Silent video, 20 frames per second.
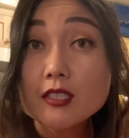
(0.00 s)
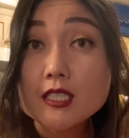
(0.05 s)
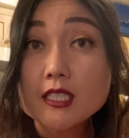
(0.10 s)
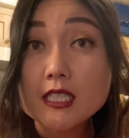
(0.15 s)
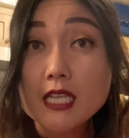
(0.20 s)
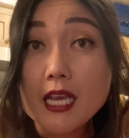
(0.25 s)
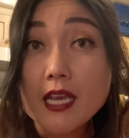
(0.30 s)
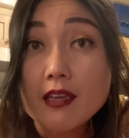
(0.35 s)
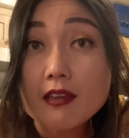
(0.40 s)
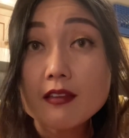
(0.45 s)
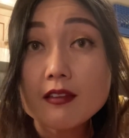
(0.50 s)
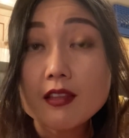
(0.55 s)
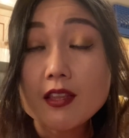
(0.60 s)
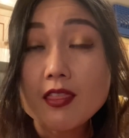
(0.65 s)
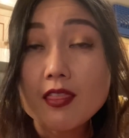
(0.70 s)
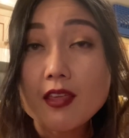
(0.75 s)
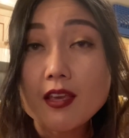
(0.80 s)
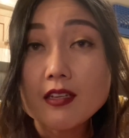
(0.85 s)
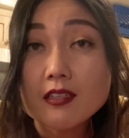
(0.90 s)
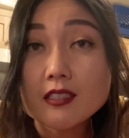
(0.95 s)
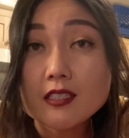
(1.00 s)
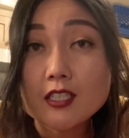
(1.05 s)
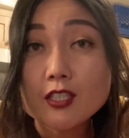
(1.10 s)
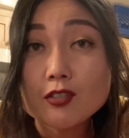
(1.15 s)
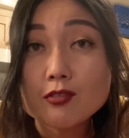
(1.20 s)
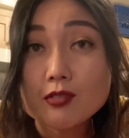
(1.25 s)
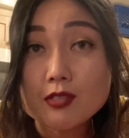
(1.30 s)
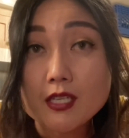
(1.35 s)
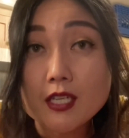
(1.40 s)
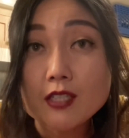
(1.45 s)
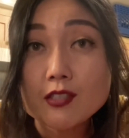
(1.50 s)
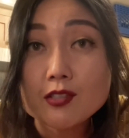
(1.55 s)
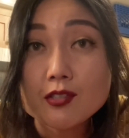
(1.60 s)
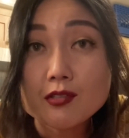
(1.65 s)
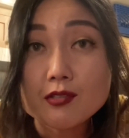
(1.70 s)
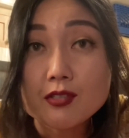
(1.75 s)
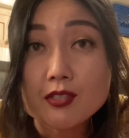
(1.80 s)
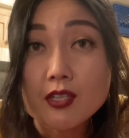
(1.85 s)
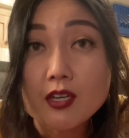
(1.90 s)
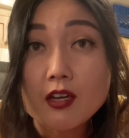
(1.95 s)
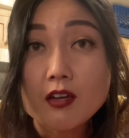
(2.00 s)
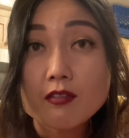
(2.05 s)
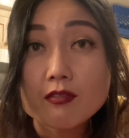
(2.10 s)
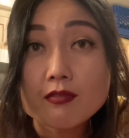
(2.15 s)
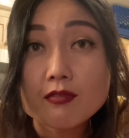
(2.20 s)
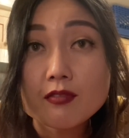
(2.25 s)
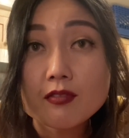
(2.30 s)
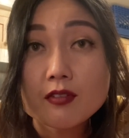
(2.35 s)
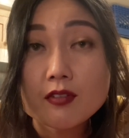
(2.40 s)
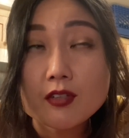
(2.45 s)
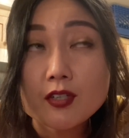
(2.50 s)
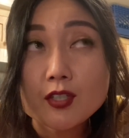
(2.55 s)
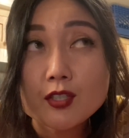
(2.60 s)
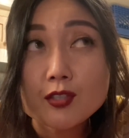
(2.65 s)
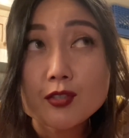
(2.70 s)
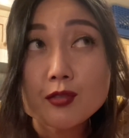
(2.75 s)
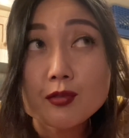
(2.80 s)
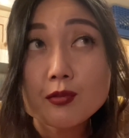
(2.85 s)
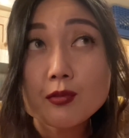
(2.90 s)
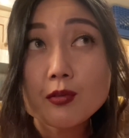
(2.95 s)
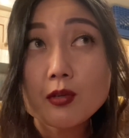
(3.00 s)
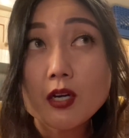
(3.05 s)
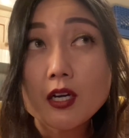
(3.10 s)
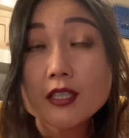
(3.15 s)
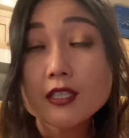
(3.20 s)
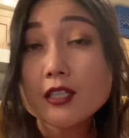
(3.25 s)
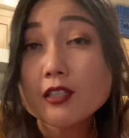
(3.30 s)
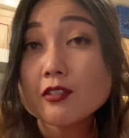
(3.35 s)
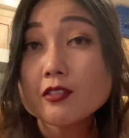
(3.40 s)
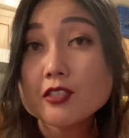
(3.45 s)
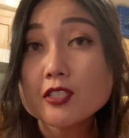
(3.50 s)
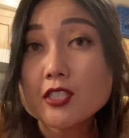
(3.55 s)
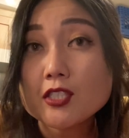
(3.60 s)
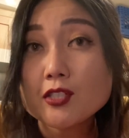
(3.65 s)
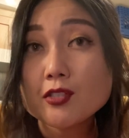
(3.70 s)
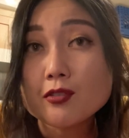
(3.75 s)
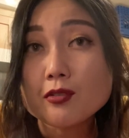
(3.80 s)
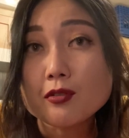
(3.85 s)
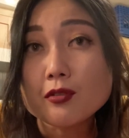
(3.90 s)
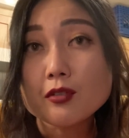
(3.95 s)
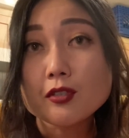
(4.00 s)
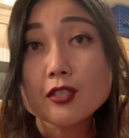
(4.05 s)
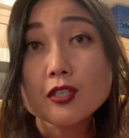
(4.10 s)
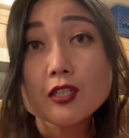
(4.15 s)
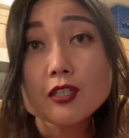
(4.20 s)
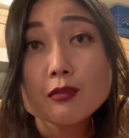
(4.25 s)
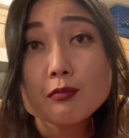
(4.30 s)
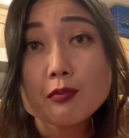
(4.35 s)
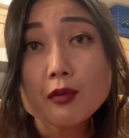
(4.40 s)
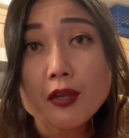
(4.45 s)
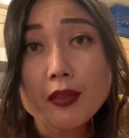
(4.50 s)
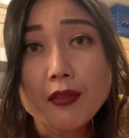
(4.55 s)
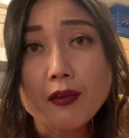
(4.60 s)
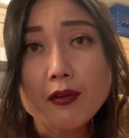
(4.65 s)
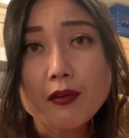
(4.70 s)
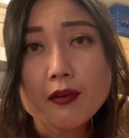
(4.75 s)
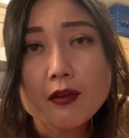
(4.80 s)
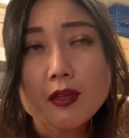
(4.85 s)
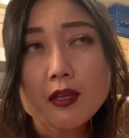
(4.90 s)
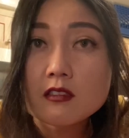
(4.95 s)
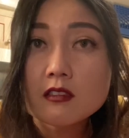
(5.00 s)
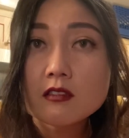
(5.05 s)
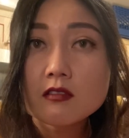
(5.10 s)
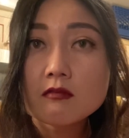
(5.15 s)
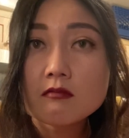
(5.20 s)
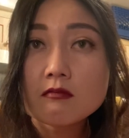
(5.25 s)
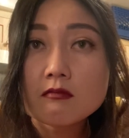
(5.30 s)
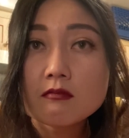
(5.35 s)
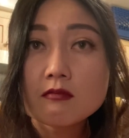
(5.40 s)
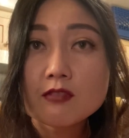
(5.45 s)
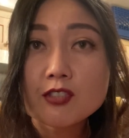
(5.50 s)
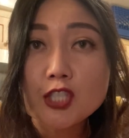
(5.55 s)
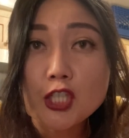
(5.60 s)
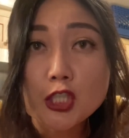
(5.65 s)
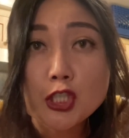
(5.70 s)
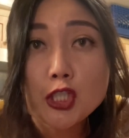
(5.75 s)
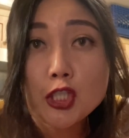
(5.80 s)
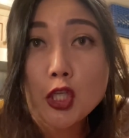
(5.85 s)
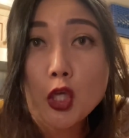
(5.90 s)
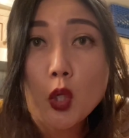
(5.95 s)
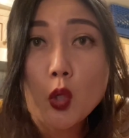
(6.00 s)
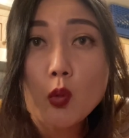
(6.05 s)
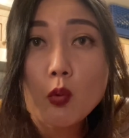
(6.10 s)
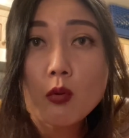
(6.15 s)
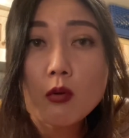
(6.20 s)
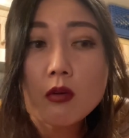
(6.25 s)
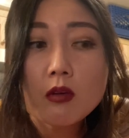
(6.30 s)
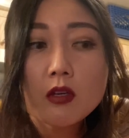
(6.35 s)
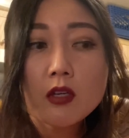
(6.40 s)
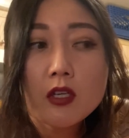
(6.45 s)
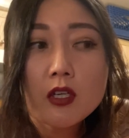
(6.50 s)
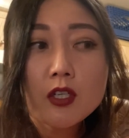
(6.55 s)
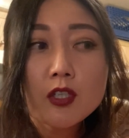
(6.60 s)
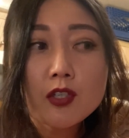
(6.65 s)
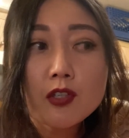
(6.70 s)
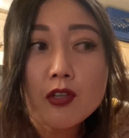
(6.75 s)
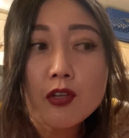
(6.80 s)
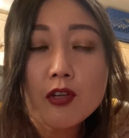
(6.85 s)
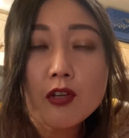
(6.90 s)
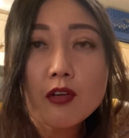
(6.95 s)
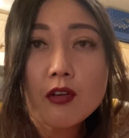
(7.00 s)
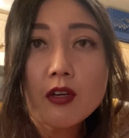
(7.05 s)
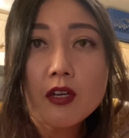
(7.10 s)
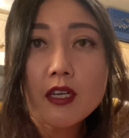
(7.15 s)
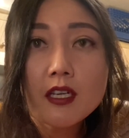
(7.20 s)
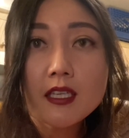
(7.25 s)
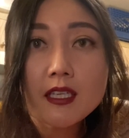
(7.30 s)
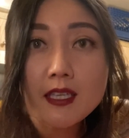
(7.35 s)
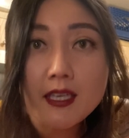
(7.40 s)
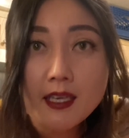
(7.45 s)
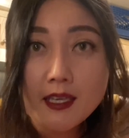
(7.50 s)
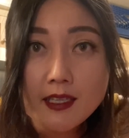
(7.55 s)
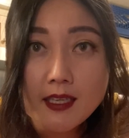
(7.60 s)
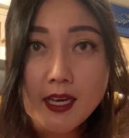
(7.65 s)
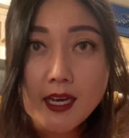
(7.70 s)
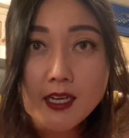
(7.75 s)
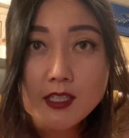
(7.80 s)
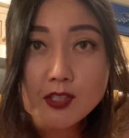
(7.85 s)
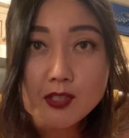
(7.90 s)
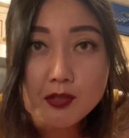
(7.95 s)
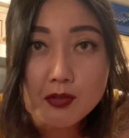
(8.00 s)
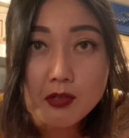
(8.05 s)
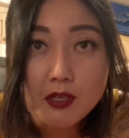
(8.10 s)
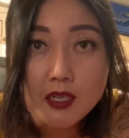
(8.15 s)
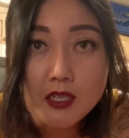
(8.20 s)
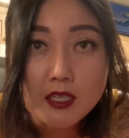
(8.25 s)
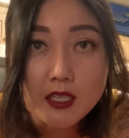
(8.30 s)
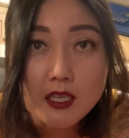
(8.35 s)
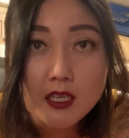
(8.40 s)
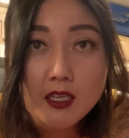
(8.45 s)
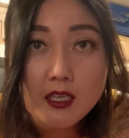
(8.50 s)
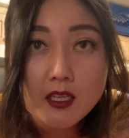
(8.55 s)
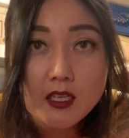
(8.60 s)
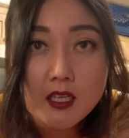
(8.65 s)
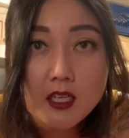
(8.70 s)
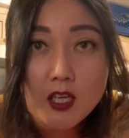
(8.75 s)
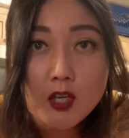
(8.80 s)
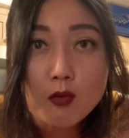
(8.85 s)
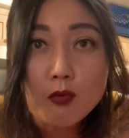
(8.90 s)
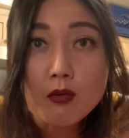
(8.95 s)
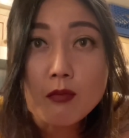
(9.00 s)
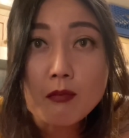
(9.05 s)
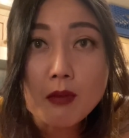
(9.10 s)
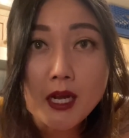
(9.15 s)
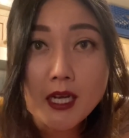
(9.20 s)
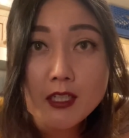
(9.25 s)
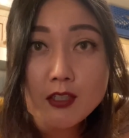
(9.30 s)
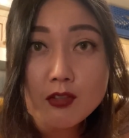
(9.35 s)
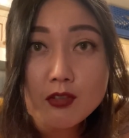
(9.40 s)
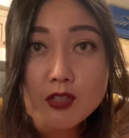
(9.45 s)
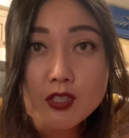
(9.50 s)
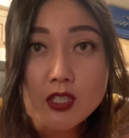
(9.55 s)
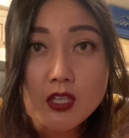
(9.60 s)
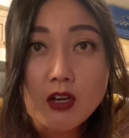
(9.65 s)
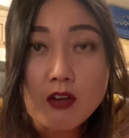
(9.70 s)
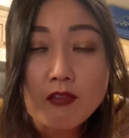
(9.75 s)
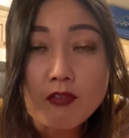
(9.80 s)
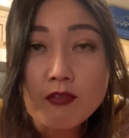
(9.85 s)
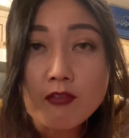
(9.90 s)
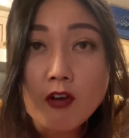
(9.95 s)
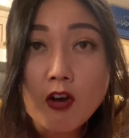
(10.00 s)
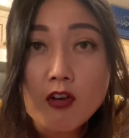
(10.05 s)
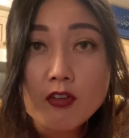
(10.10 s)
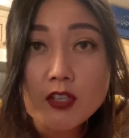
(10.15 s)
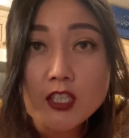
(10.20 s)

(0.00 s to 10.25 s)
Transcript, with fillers: say the things that you say to yourself to a younger sister or younger brother. Just know You're kick-ass already. Remind yourself of all the